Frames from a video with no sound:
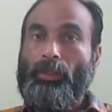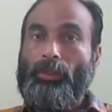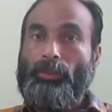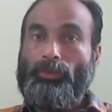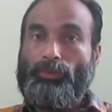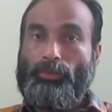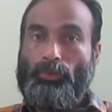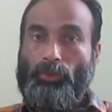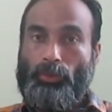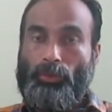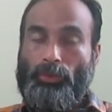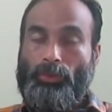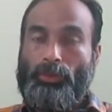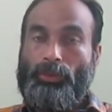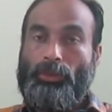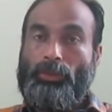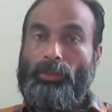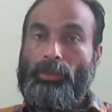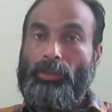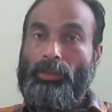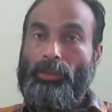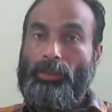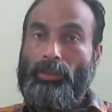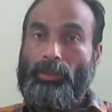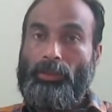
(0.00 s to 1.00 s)
So
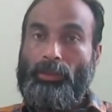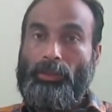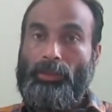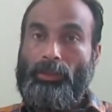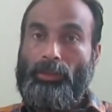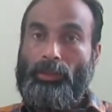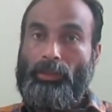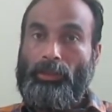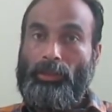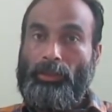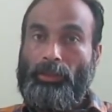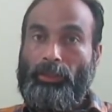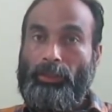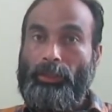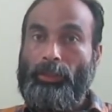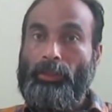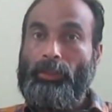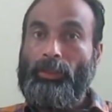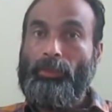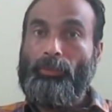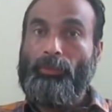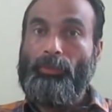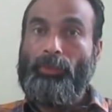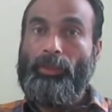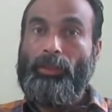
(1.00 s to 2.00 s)

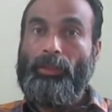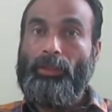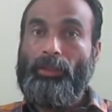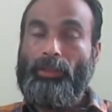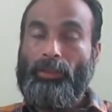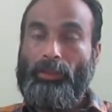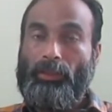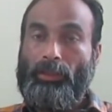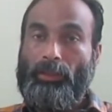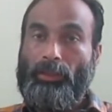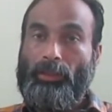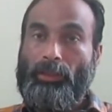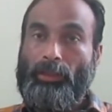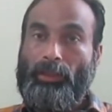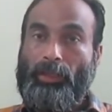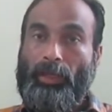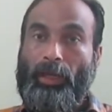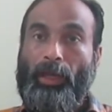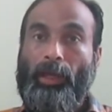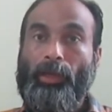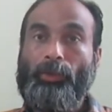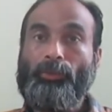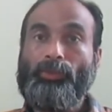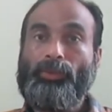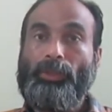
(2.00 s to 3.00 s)
it will
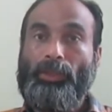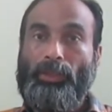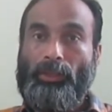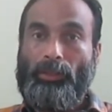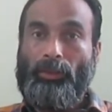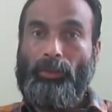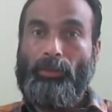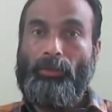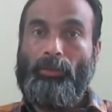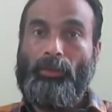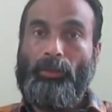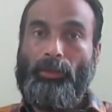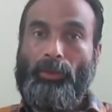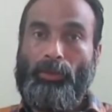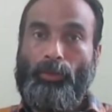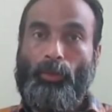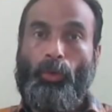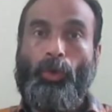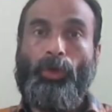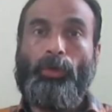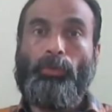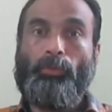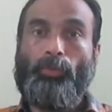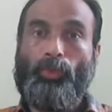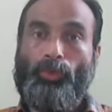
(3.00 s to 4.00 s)
have the
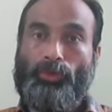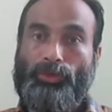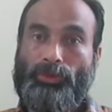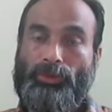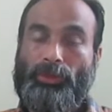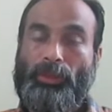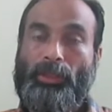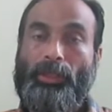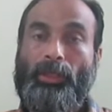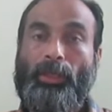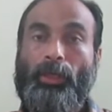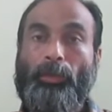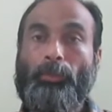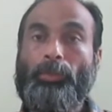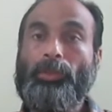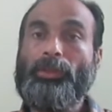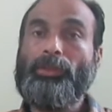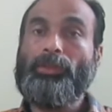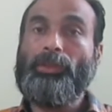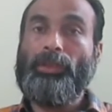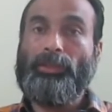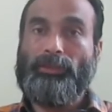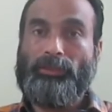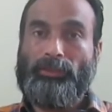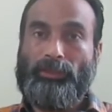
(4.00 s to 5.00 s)
almost
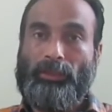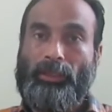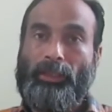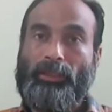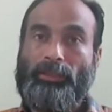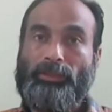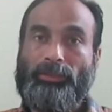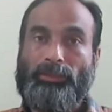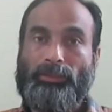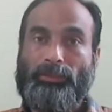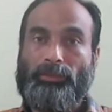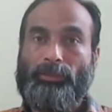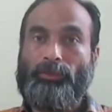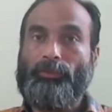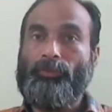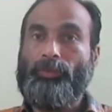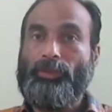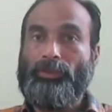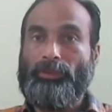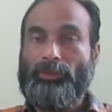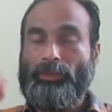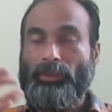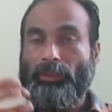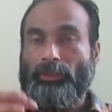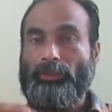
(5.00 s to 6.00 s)
double the size
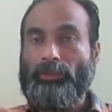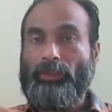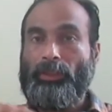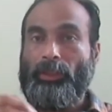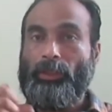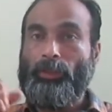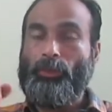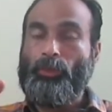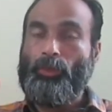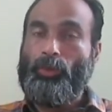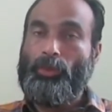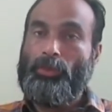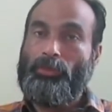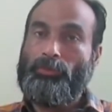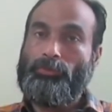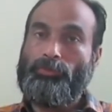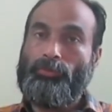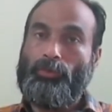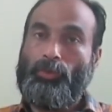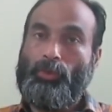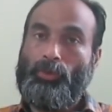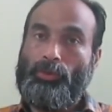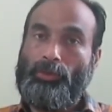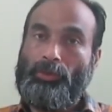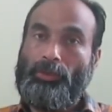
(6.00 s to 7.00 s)
which is required
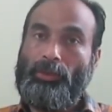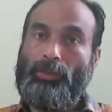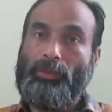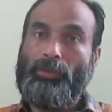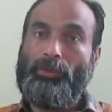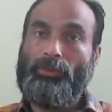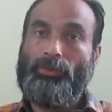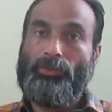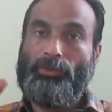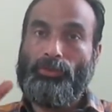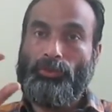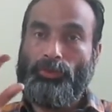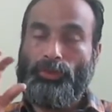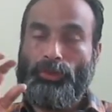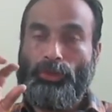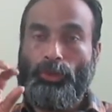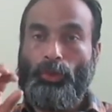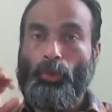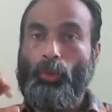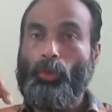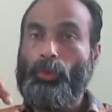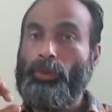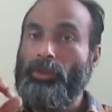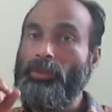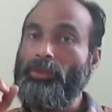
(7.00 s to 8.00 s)
for the
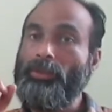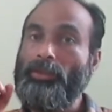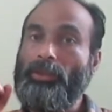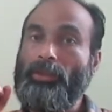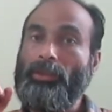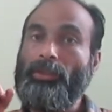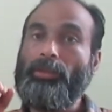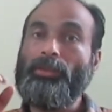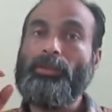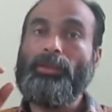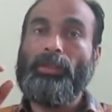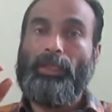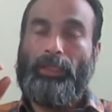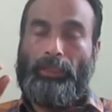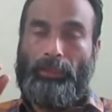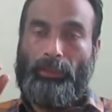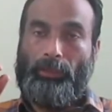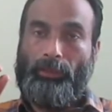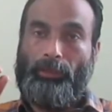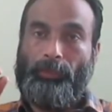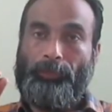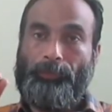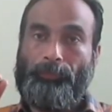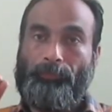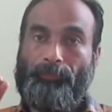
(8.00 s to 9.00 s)
storing the
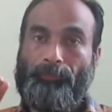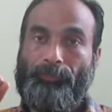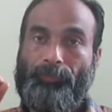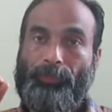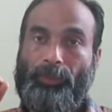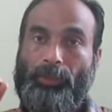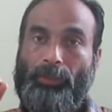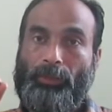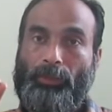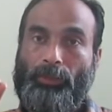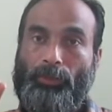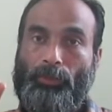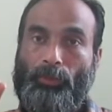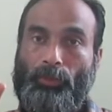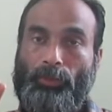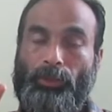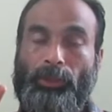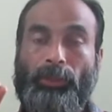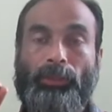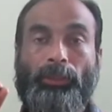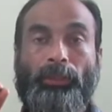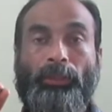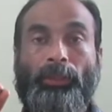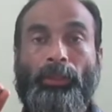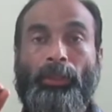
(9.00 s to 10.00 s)
array.
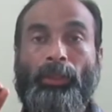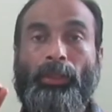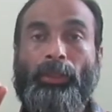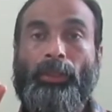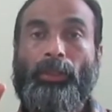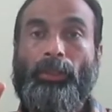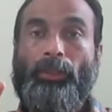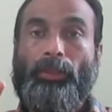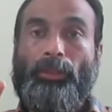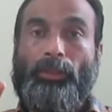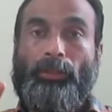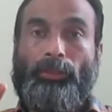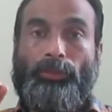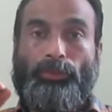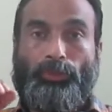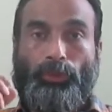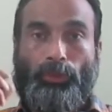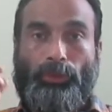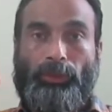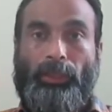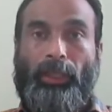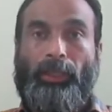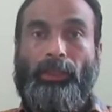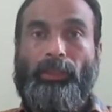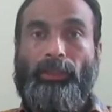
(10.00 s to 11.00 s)
Okay,
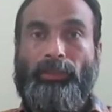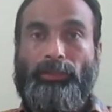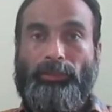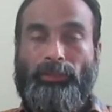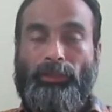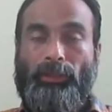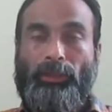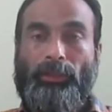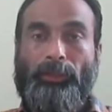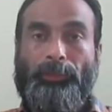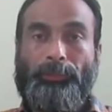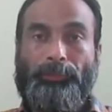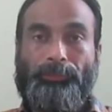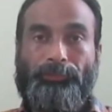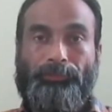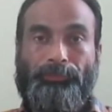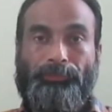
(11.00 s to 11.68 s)
so that is the